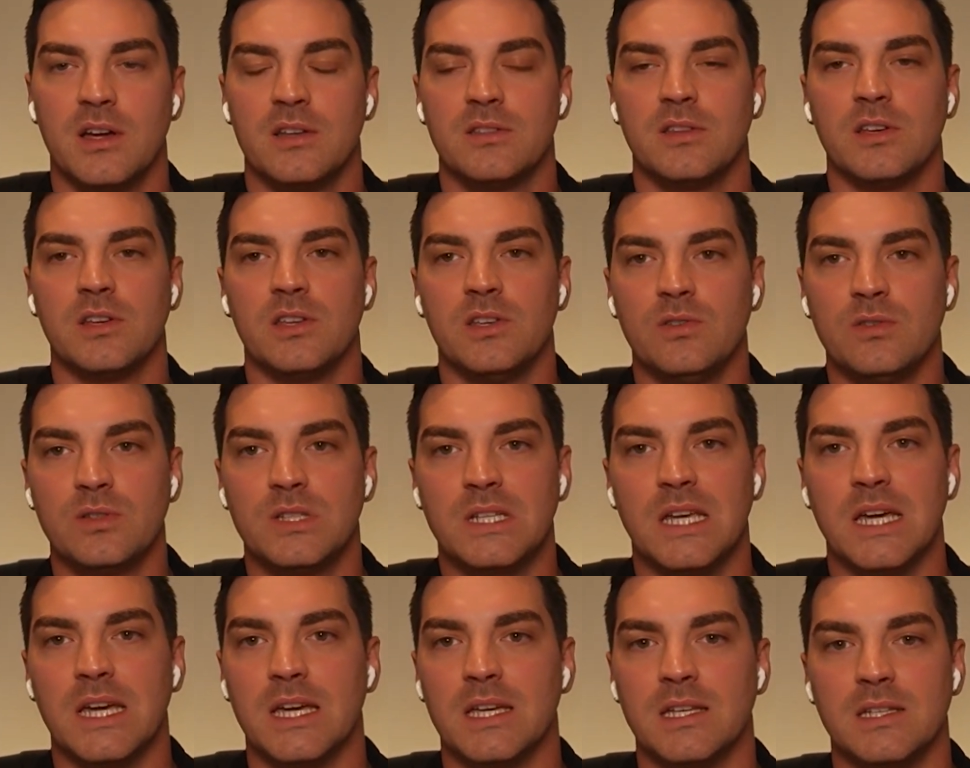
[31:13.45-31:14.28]
The use
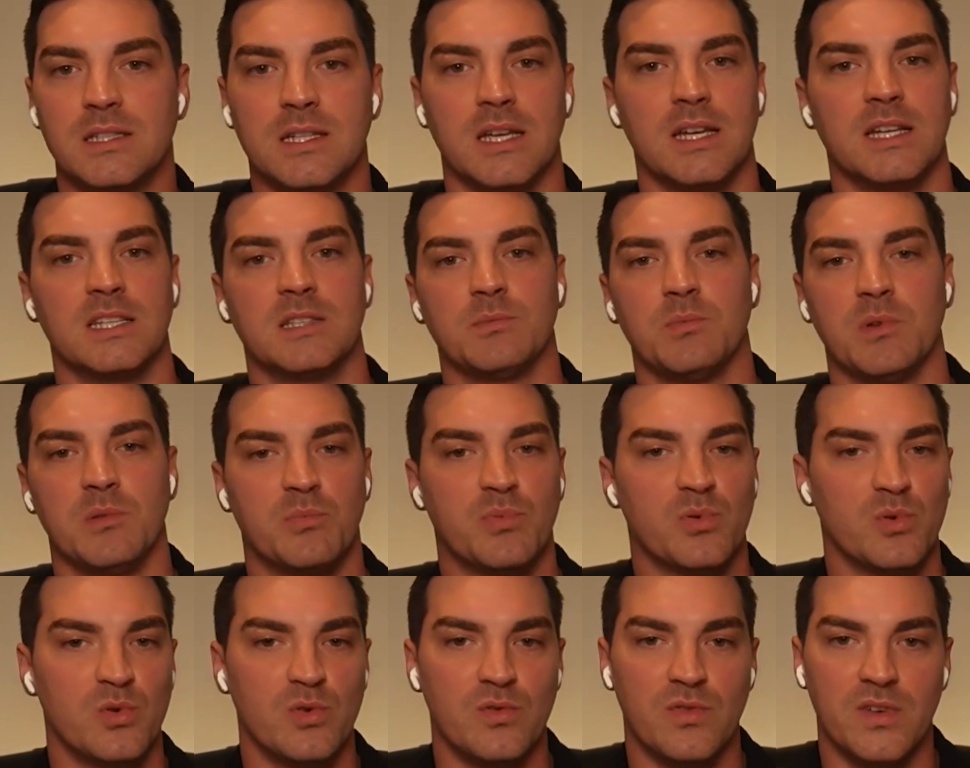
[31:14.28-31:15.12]
case has been
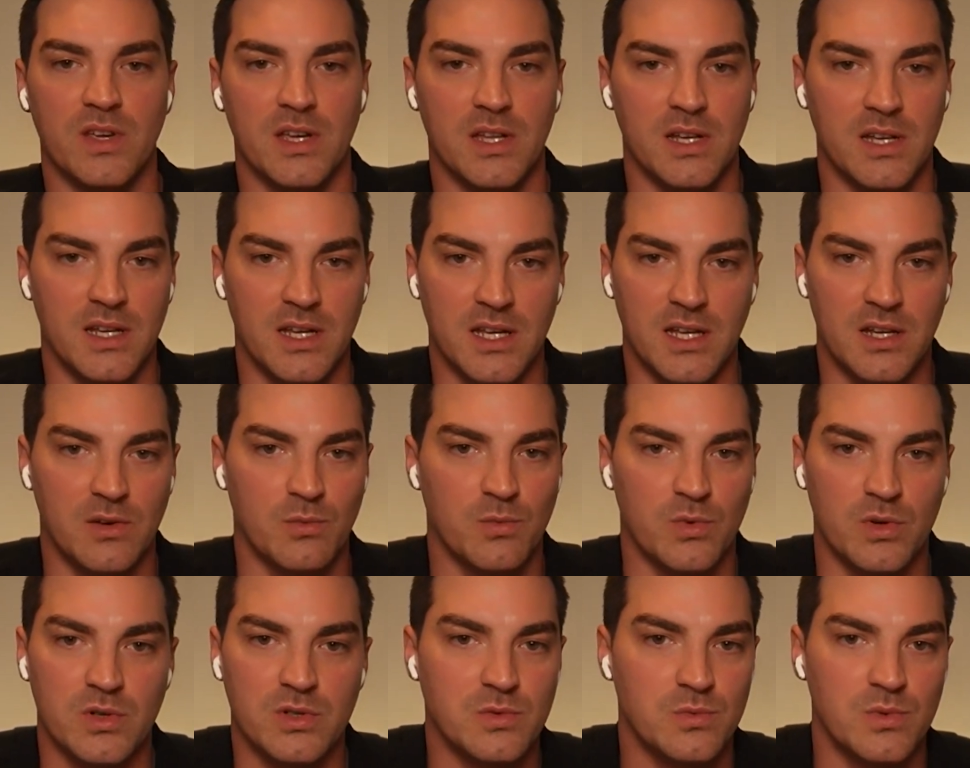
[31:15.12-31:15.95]
proven and it
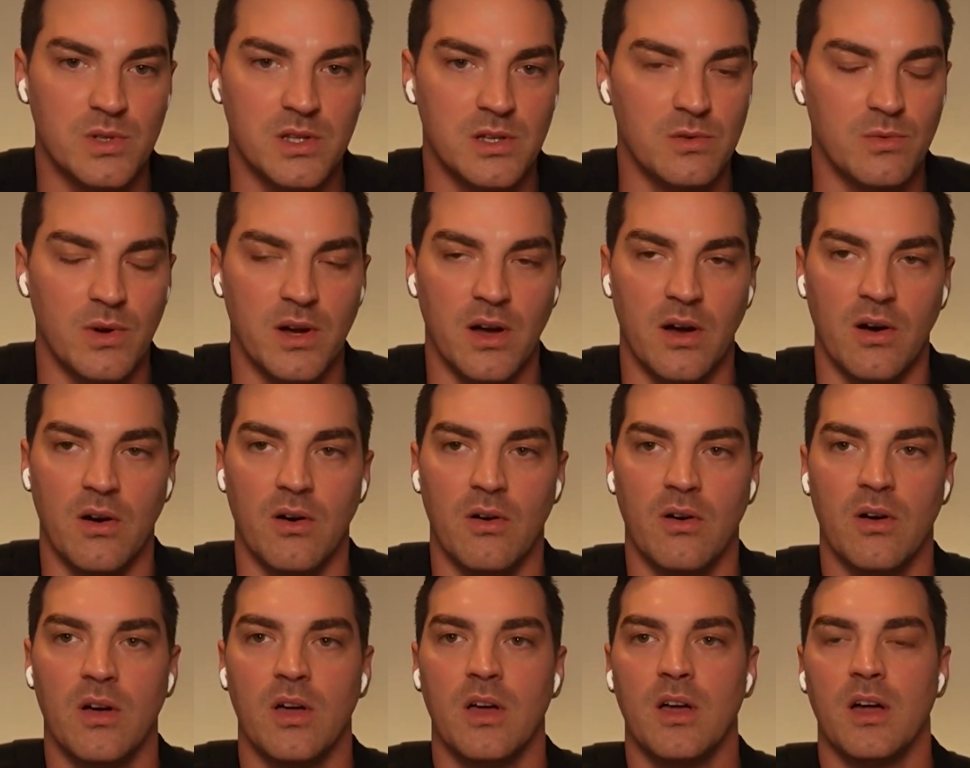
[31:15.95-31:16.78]
works really
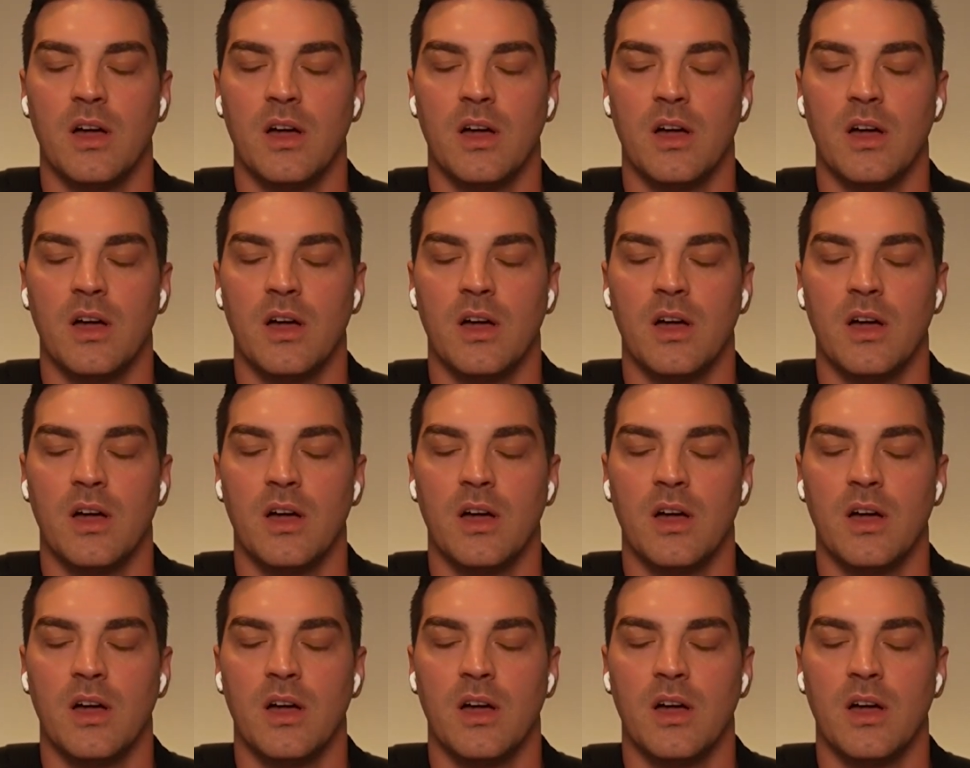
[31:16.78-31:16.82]
well.